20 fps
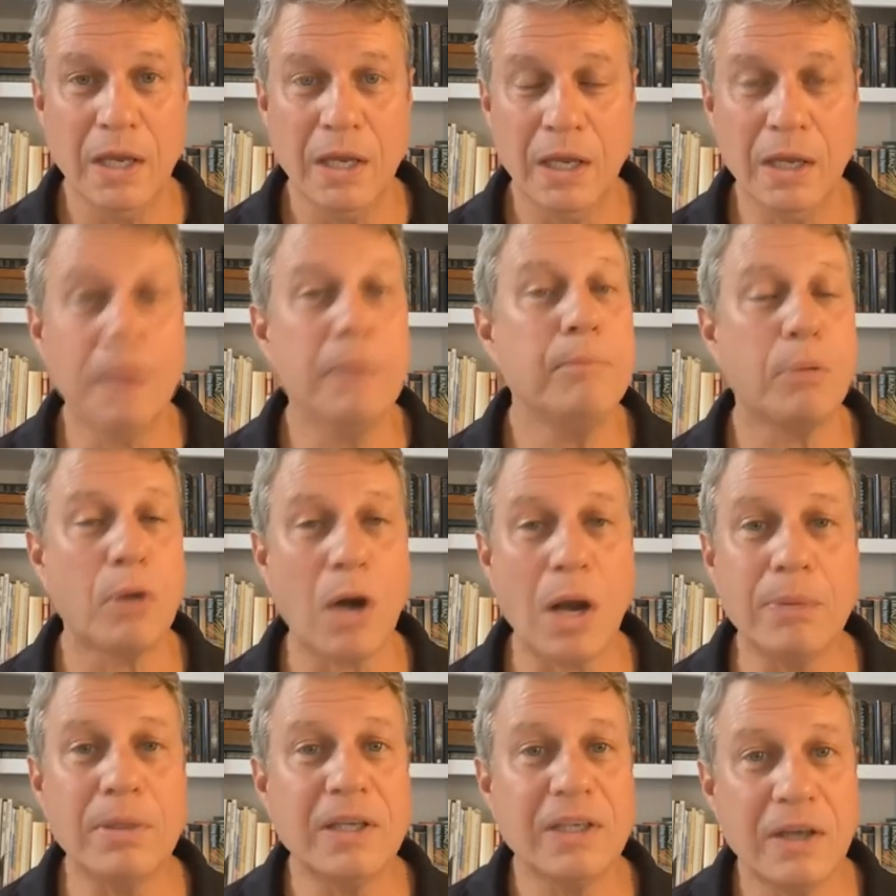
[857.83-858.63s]
it
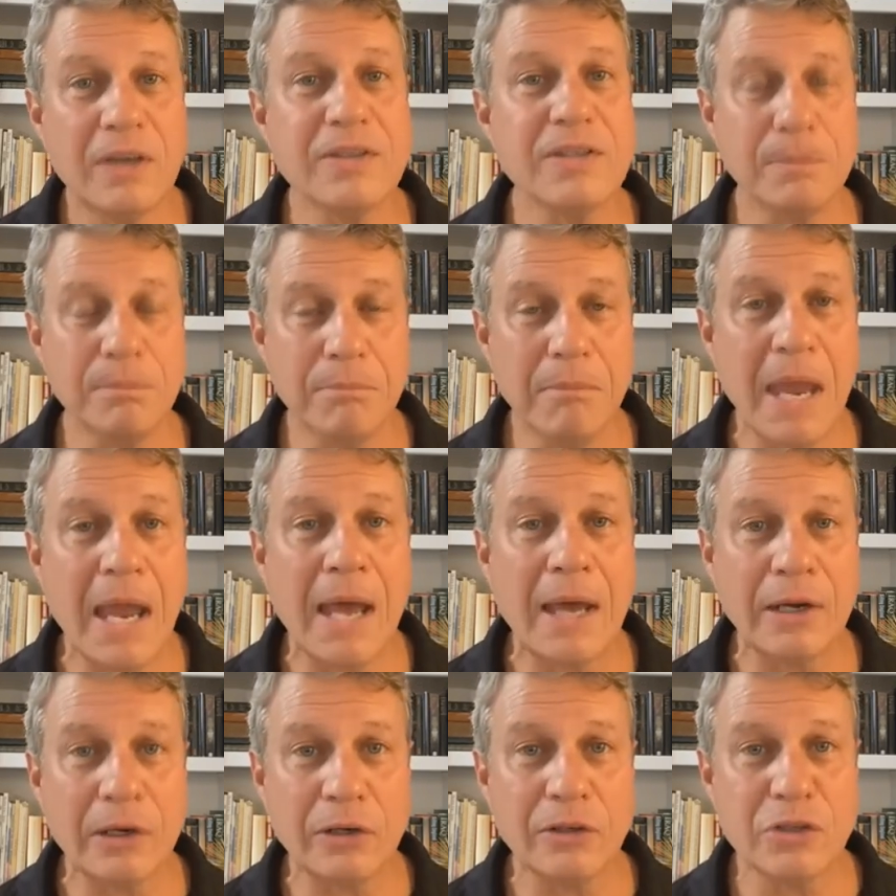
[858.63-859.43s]
probably doesn't
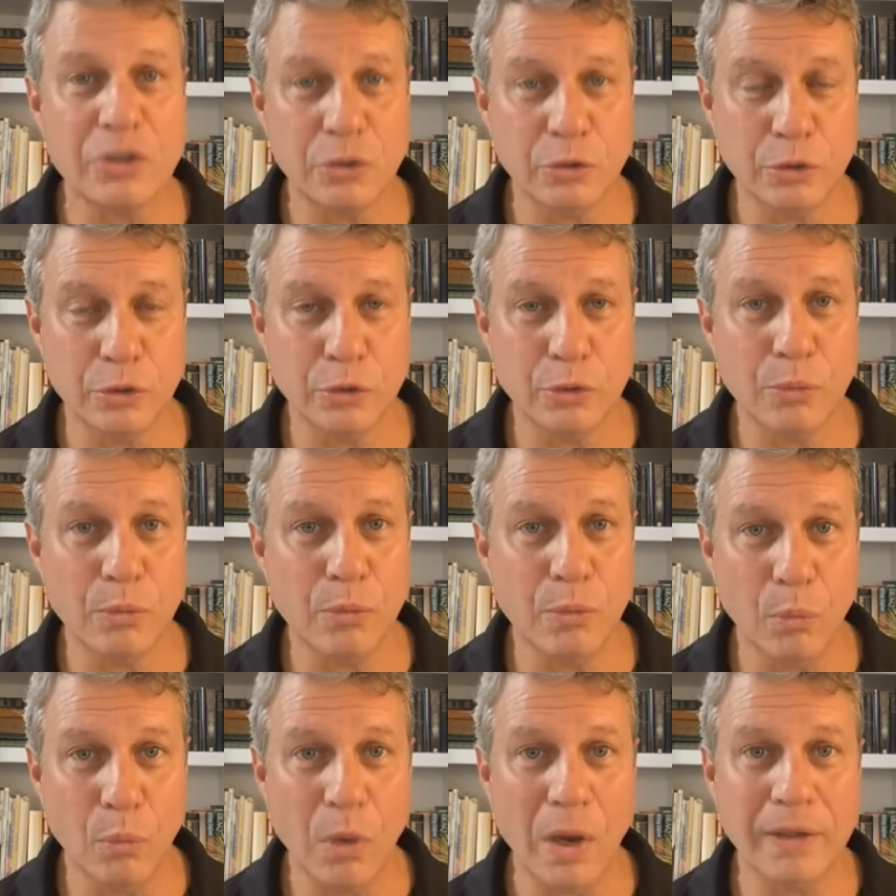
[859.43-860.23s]
matter to you
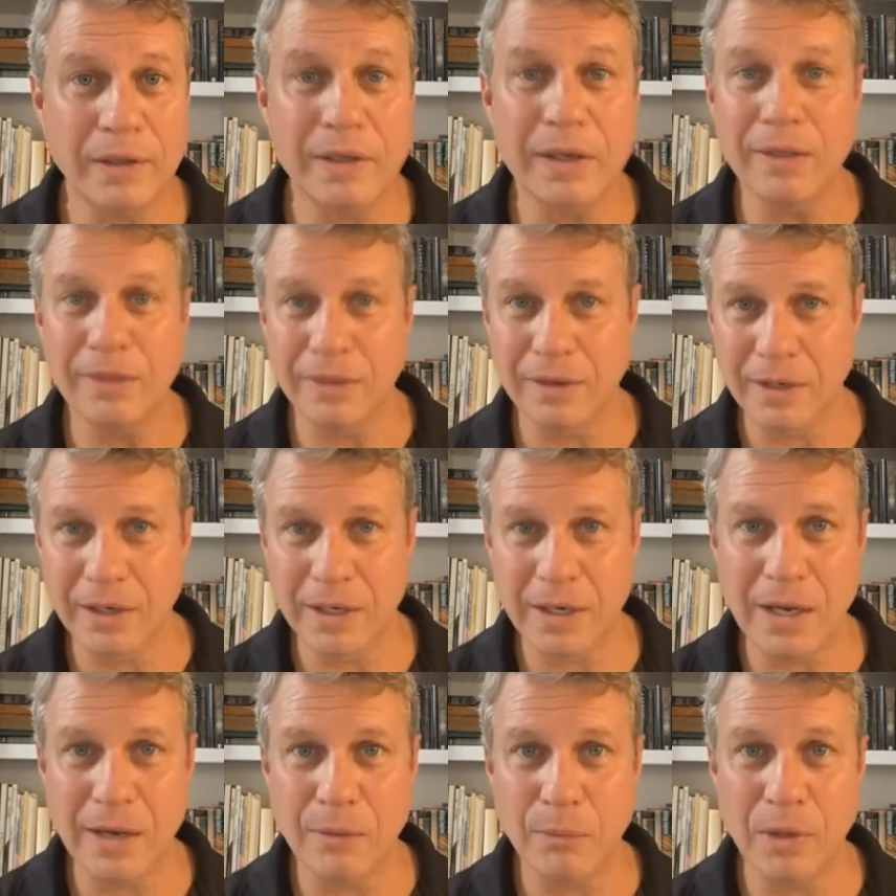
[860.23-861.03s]
what
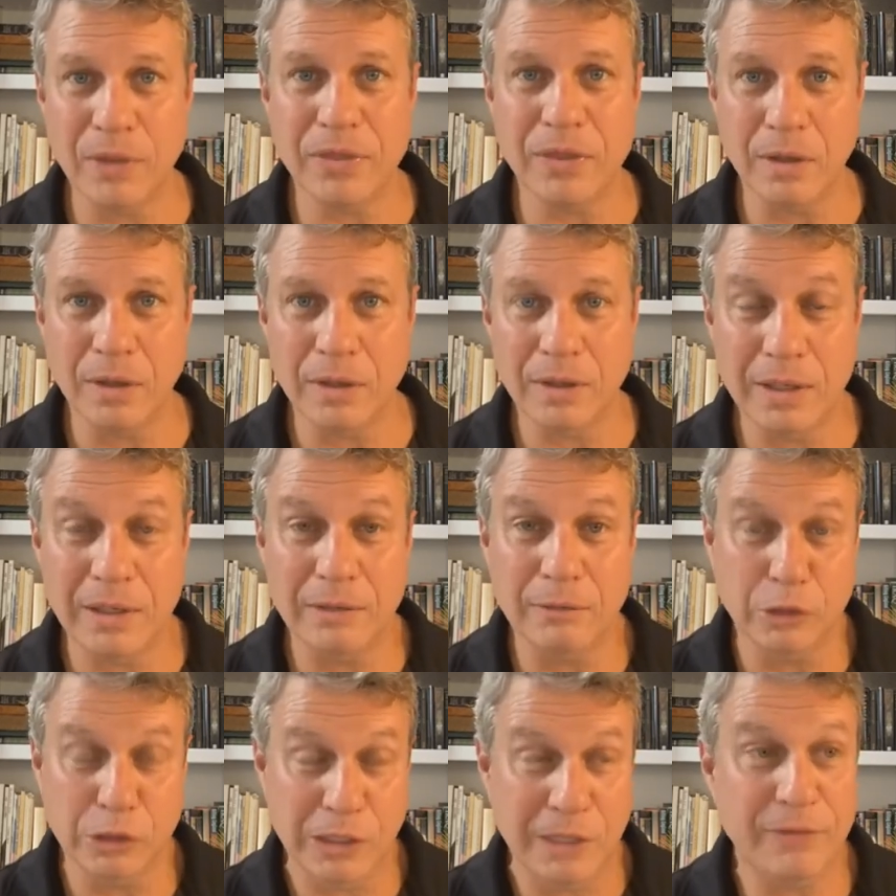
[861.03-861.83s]
the uh, what the
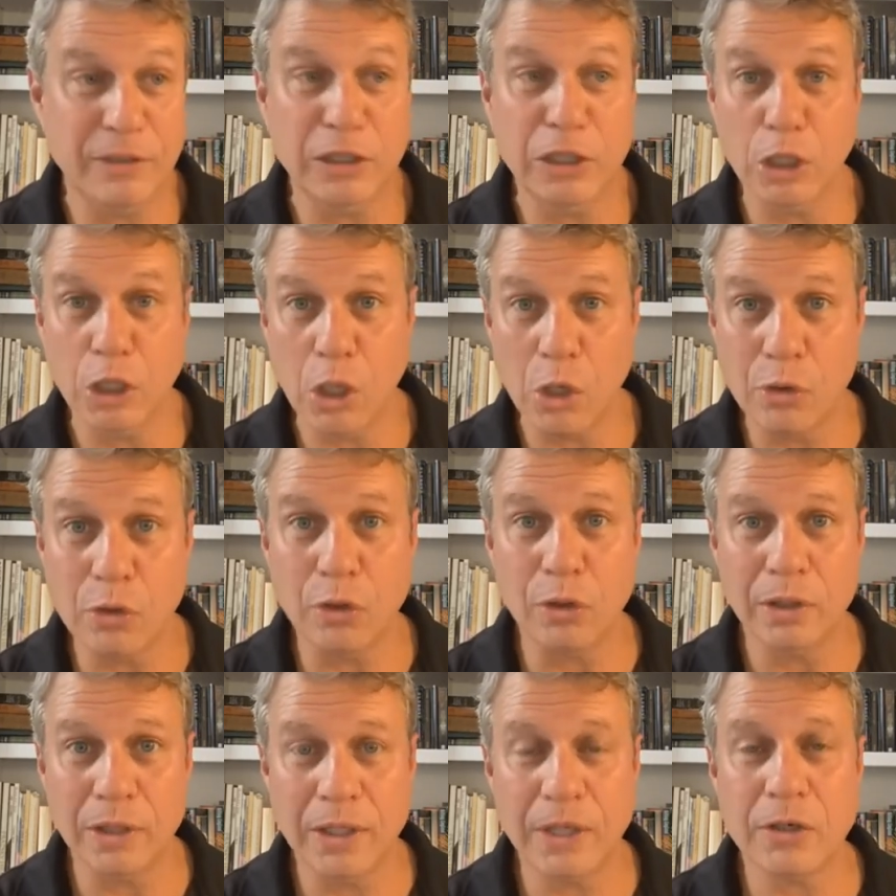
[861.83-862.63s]
even
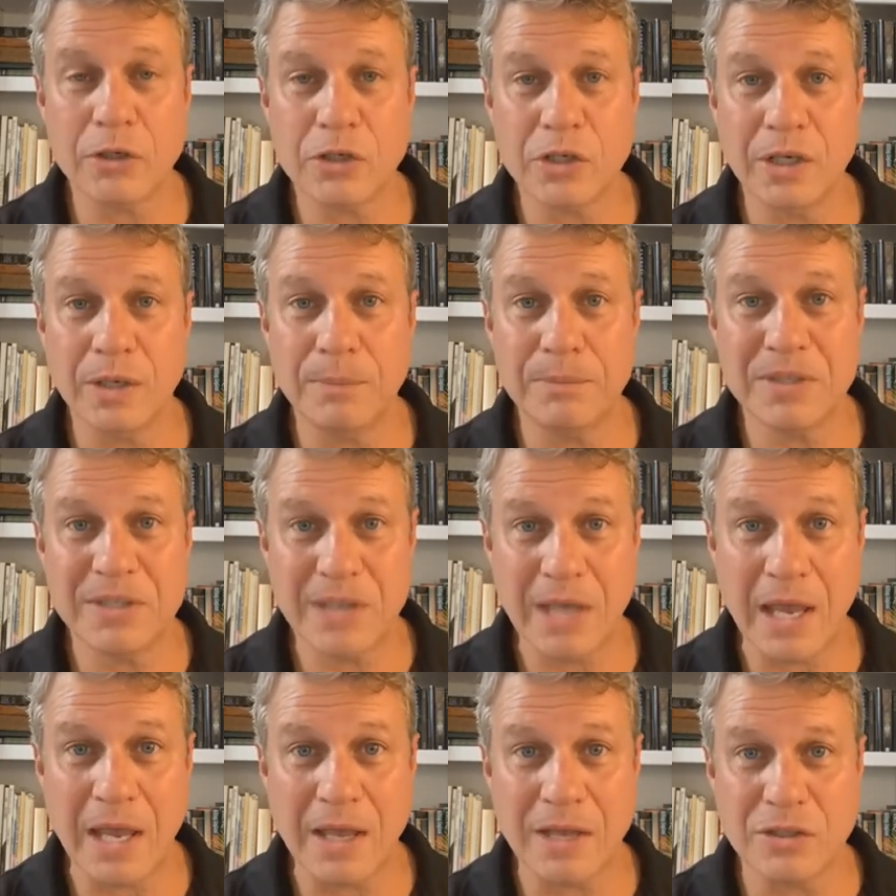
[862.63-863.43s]
local leadership
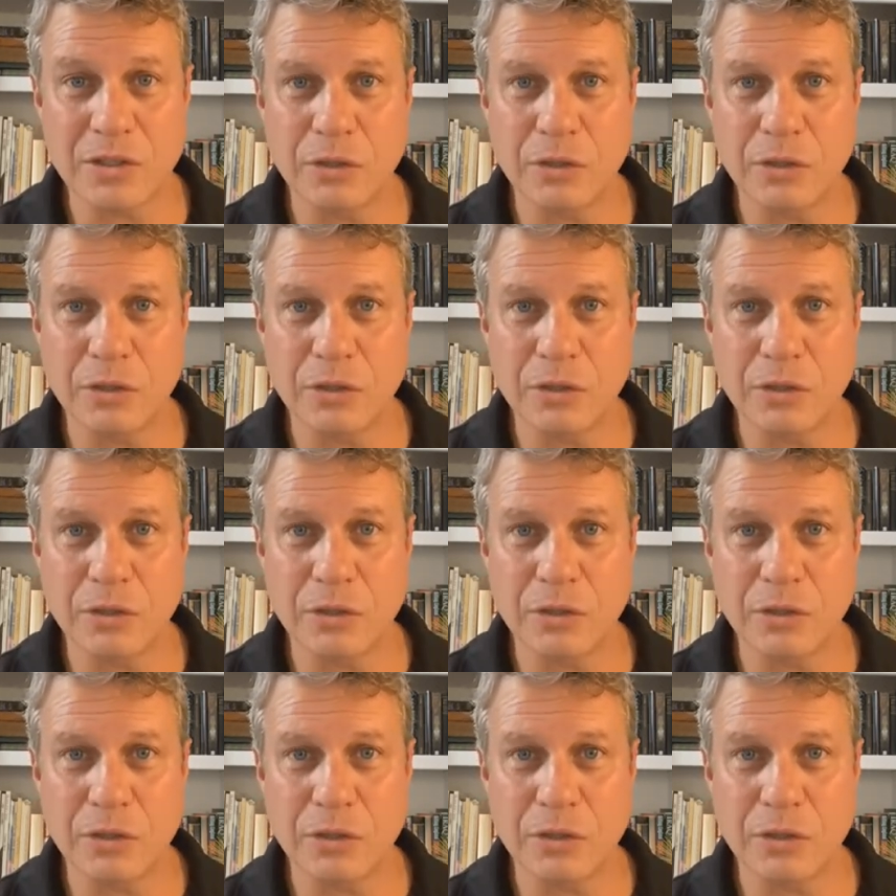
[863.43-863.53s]
says.